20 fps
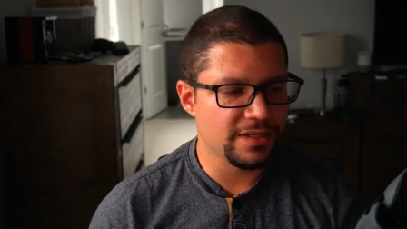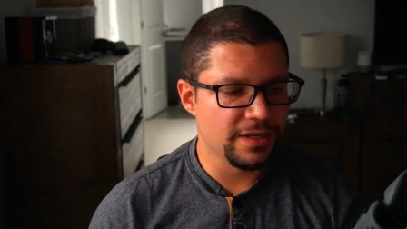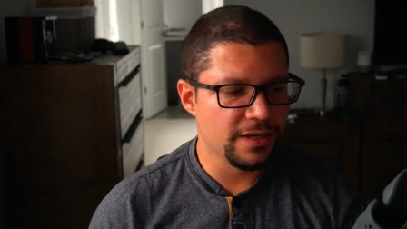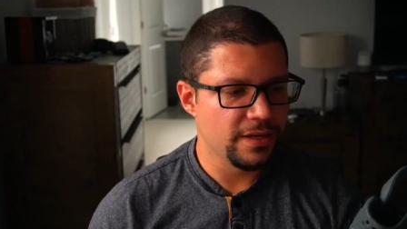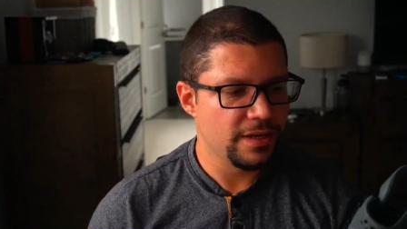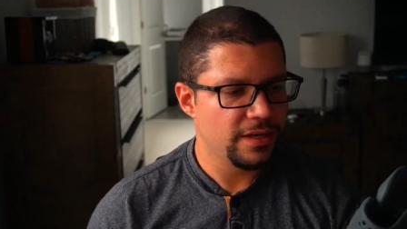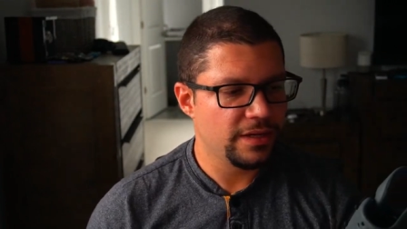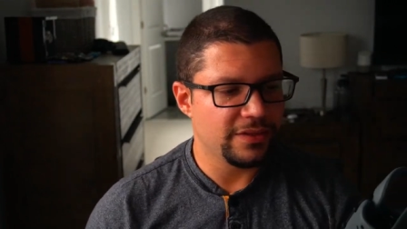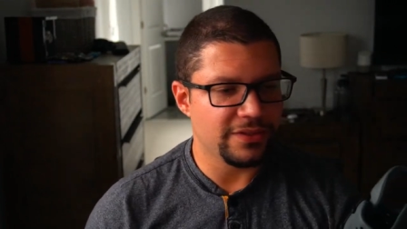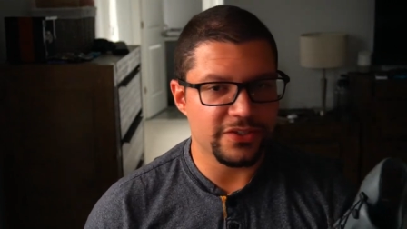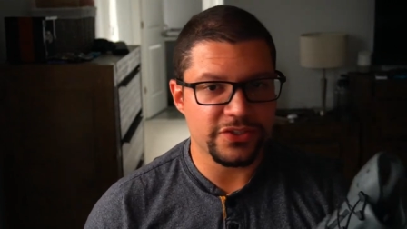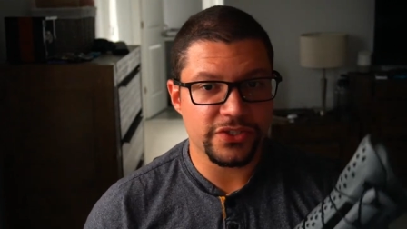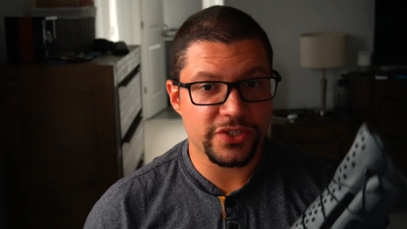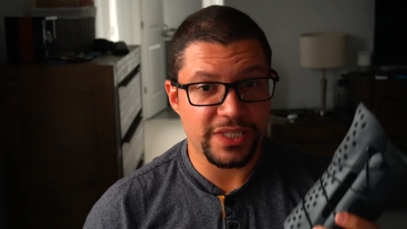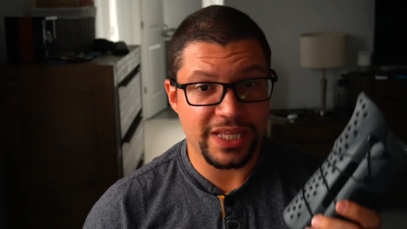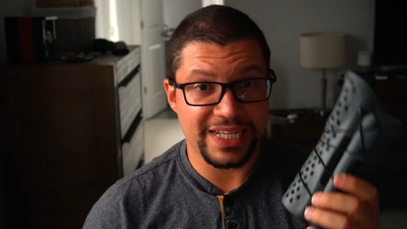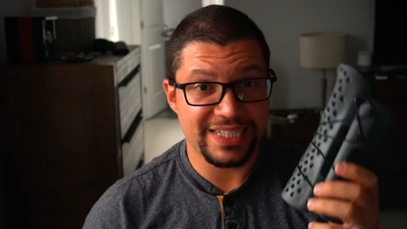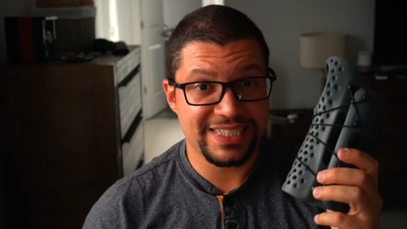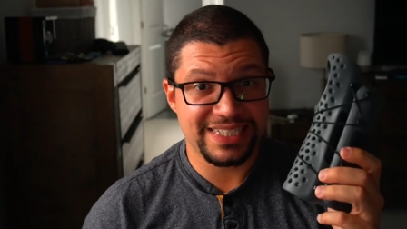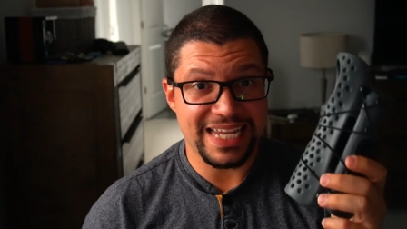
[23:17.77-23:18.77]
These are like
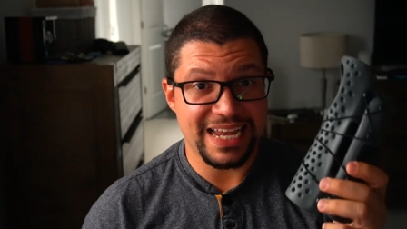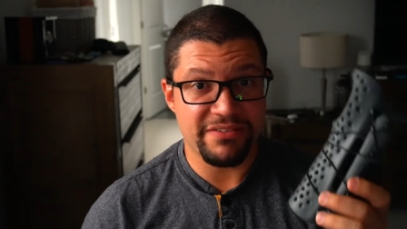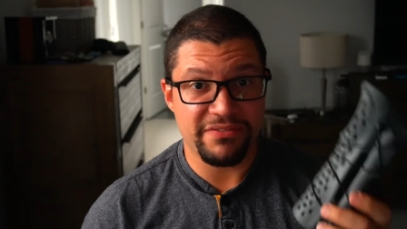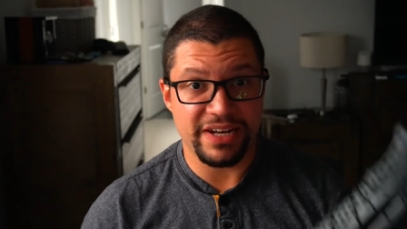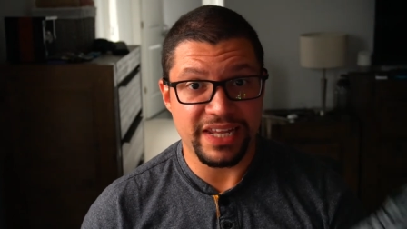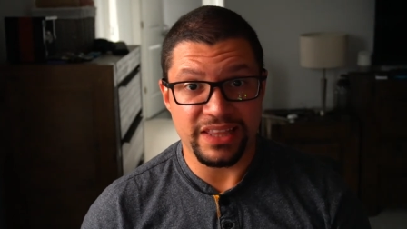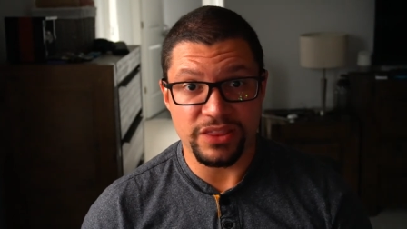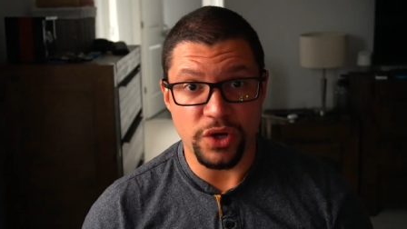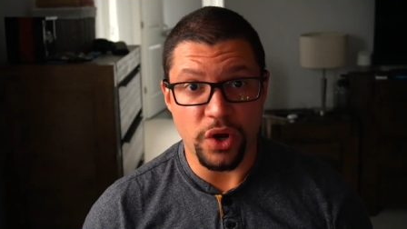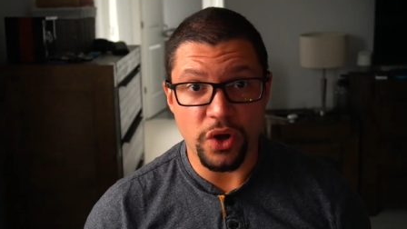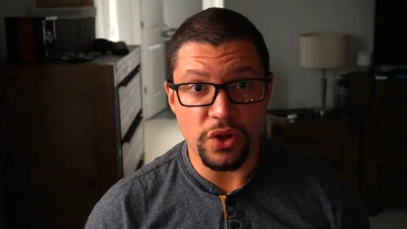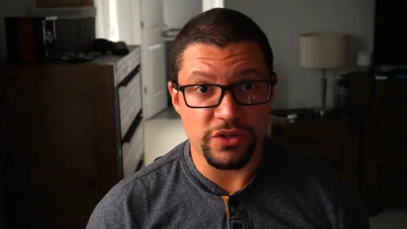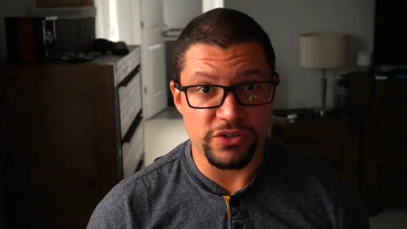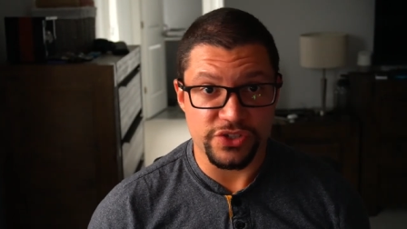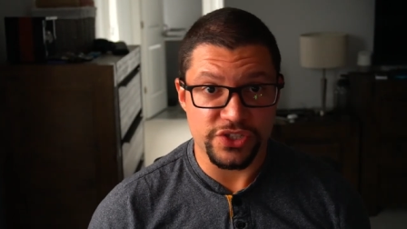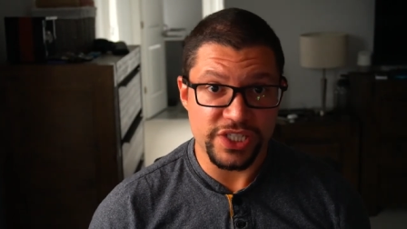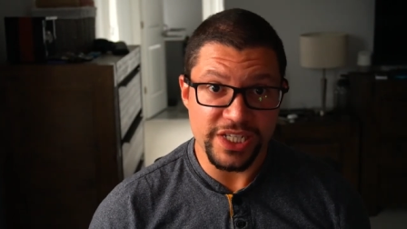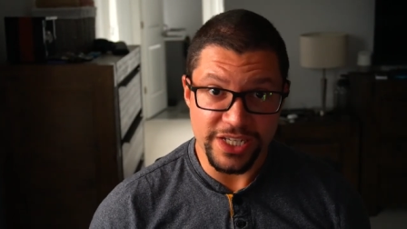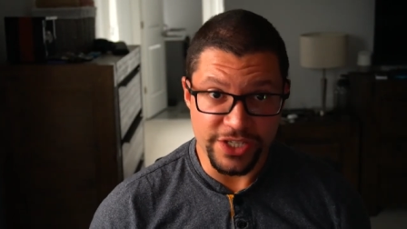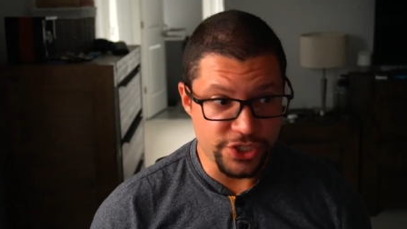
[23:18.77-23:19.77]
$70
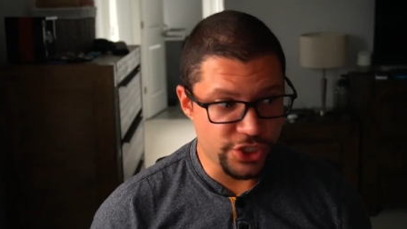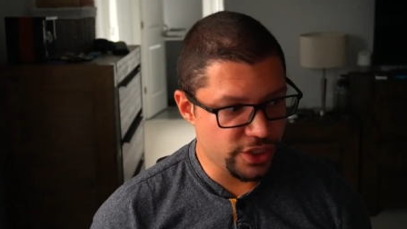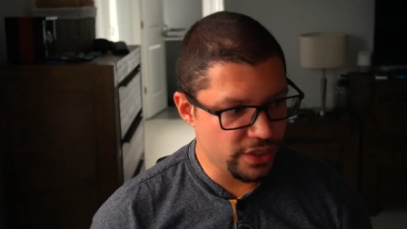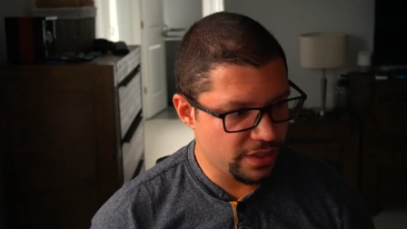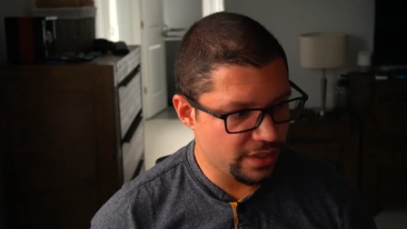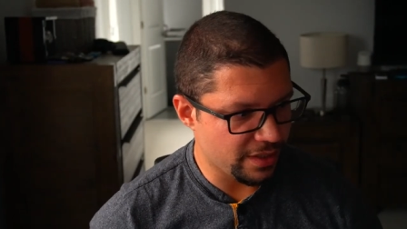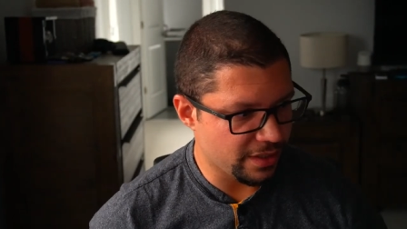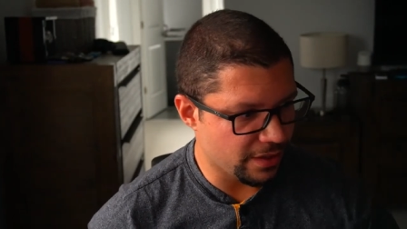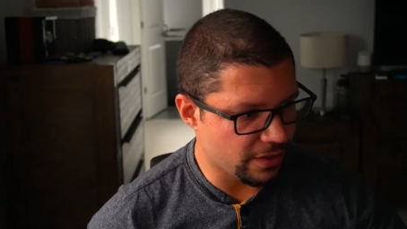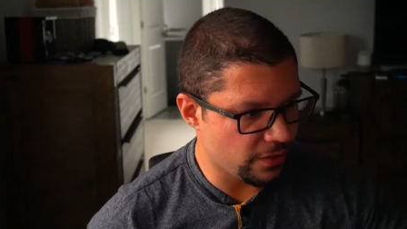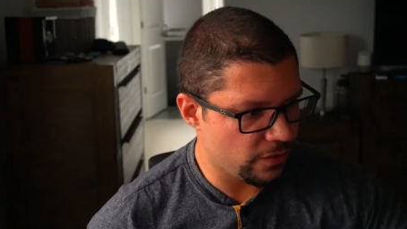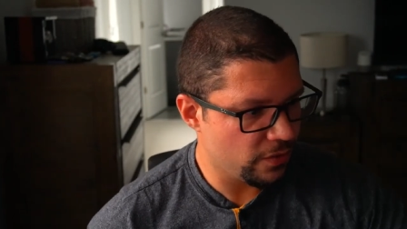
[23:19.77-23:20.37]
each, you know.